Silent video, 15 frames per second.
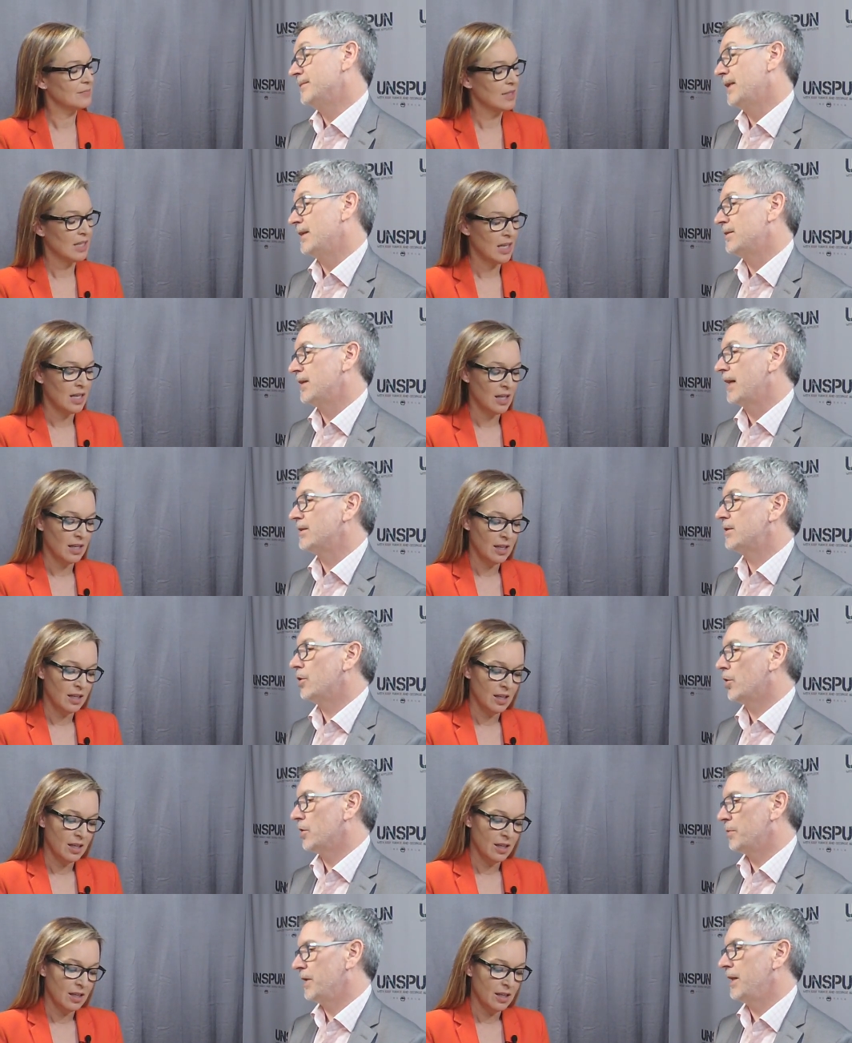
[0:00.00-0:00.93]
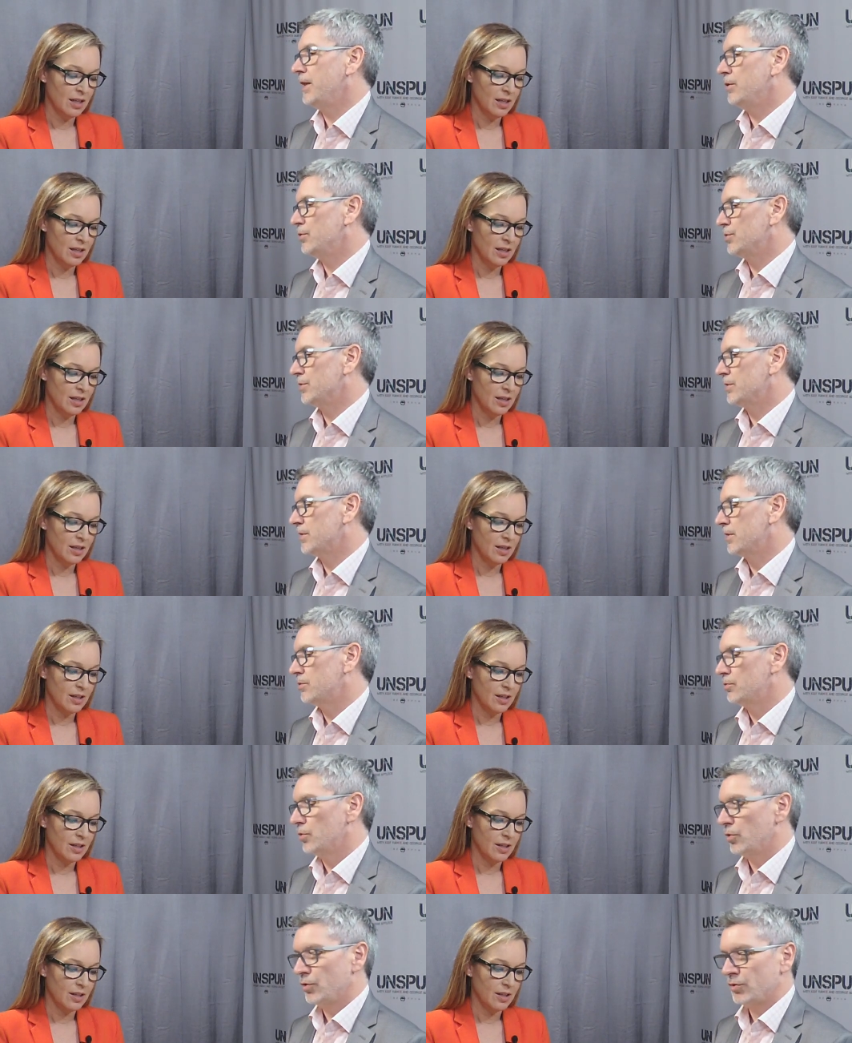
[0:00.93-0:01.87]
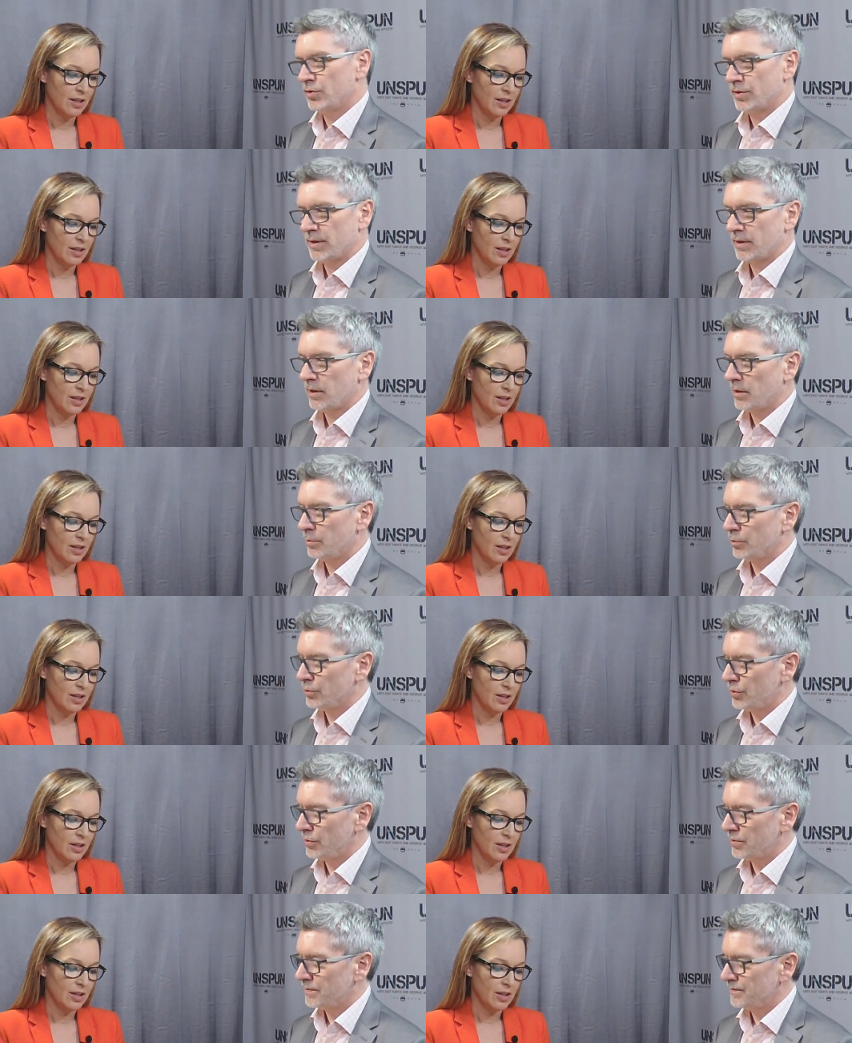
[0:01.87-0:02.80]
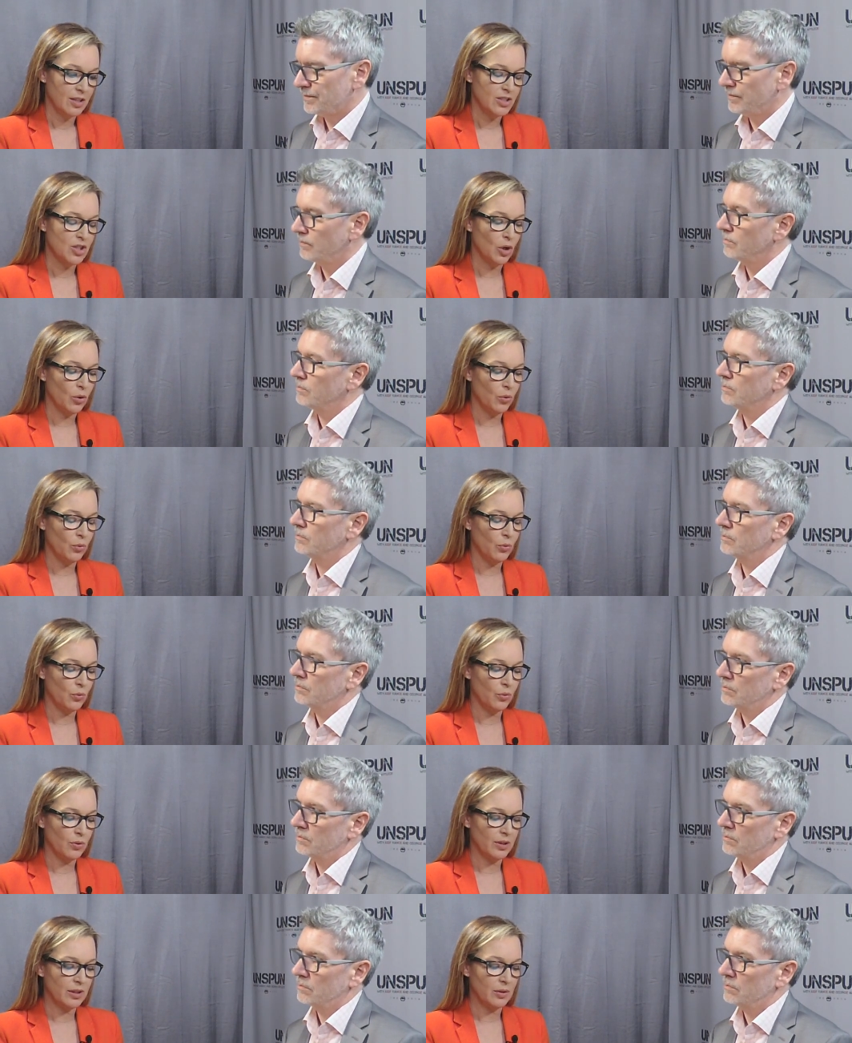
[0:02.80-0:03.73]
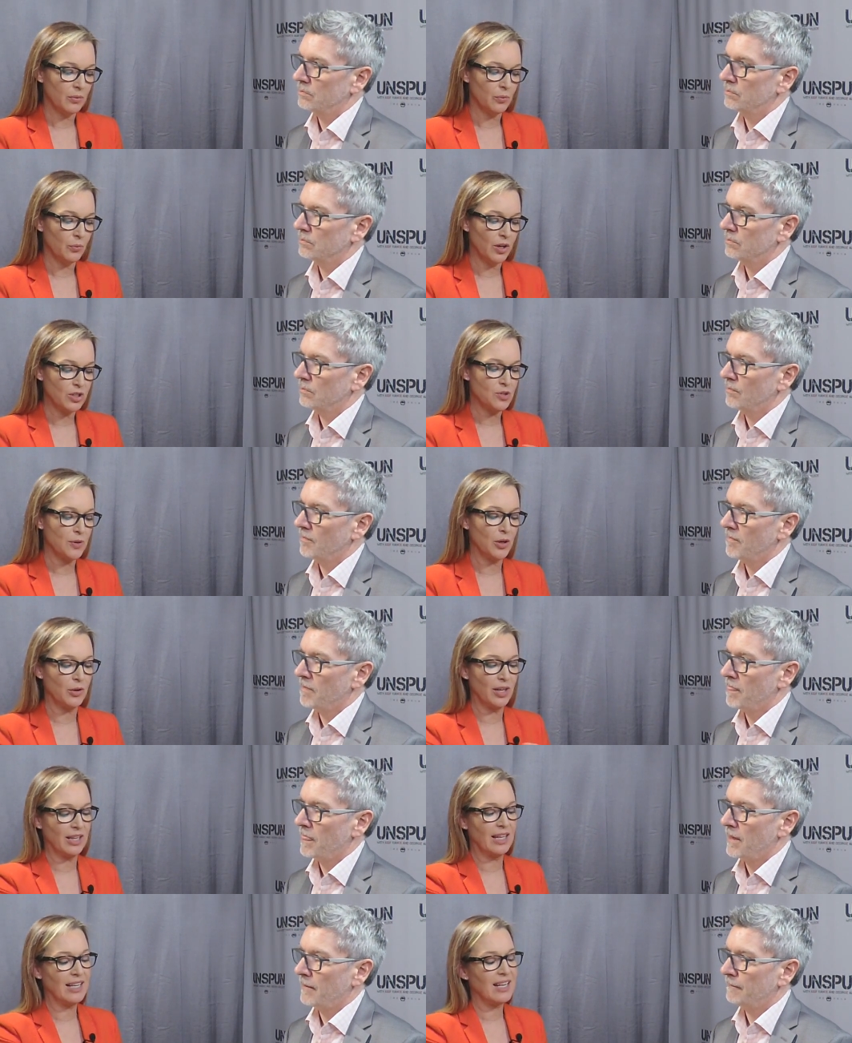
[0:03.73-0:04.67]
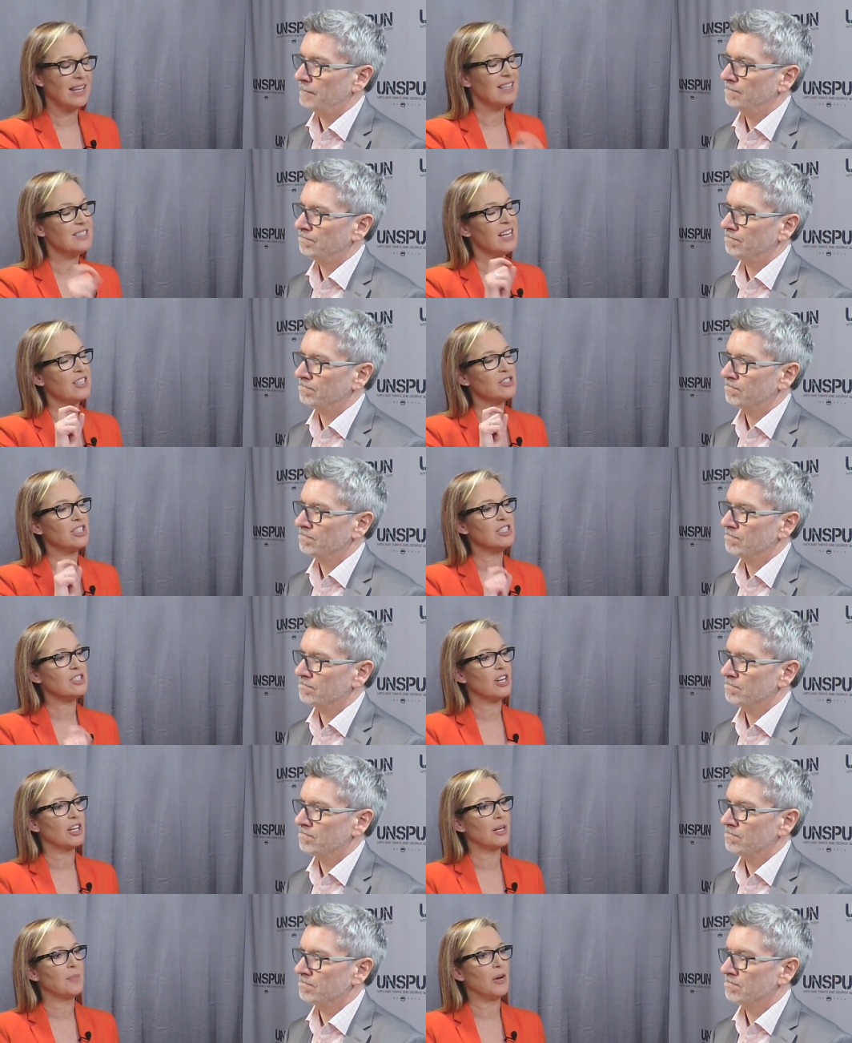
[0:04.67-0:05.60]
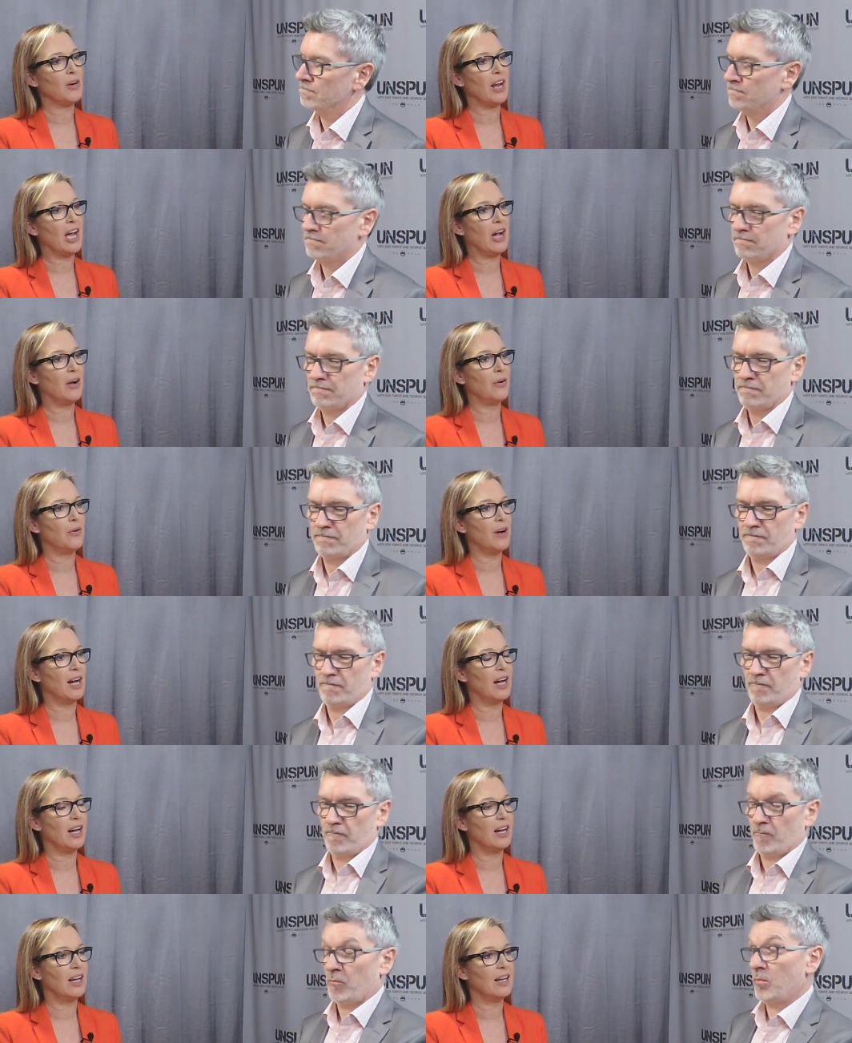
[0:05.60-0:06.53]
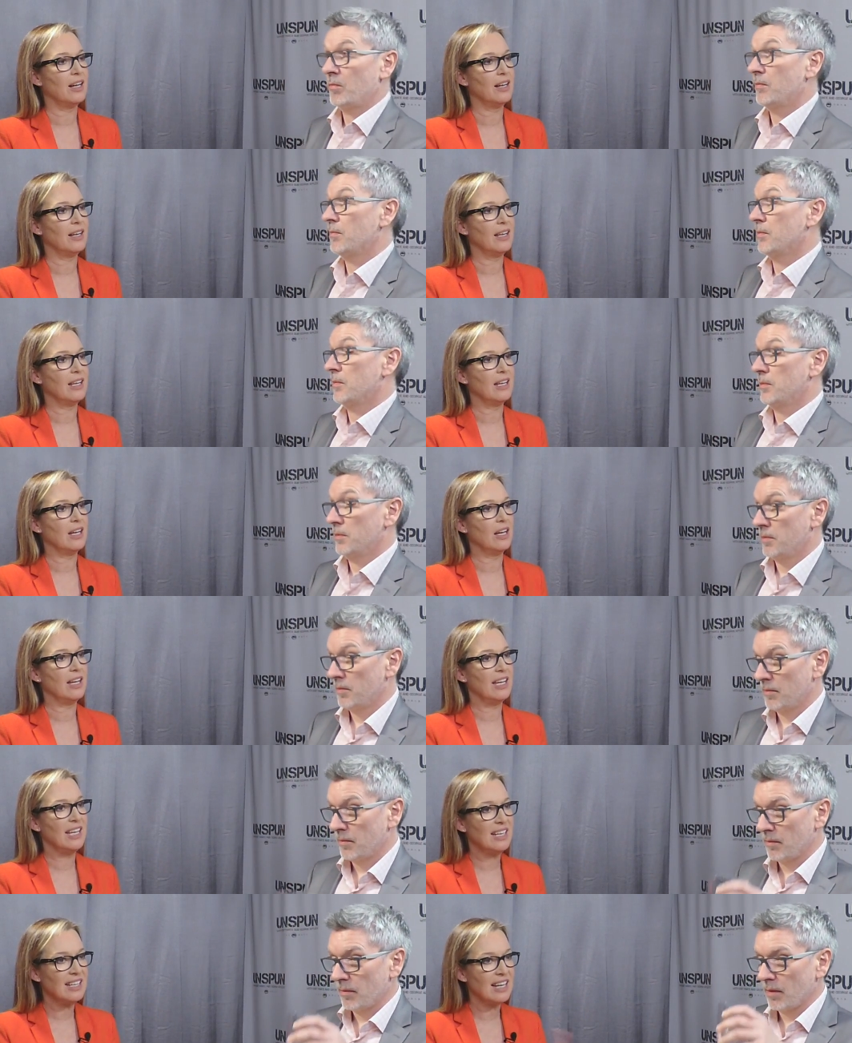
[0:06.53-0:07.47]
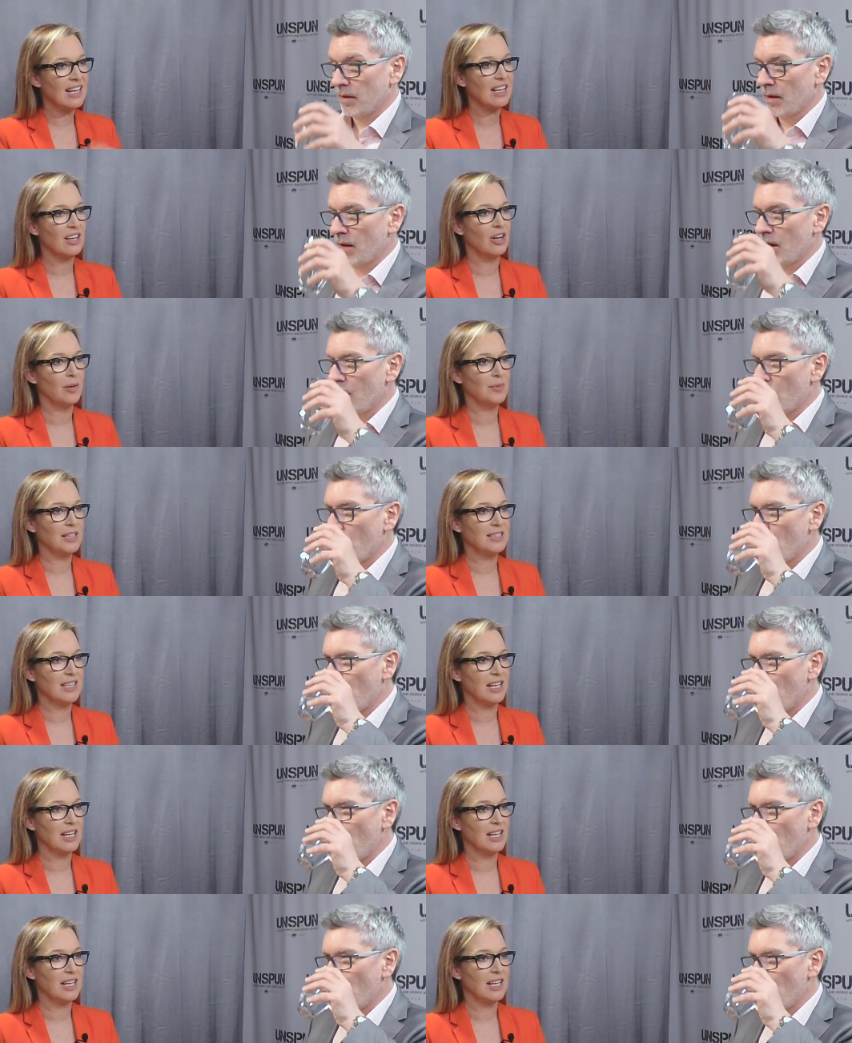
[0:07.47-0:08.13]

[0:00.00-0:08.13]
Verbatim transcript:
Speaker 1: That's the argument he uses, that Trudeau uses, and the Liberals use.
Speaker 2: So, where should we go now? Let's actually talk about how. In an economic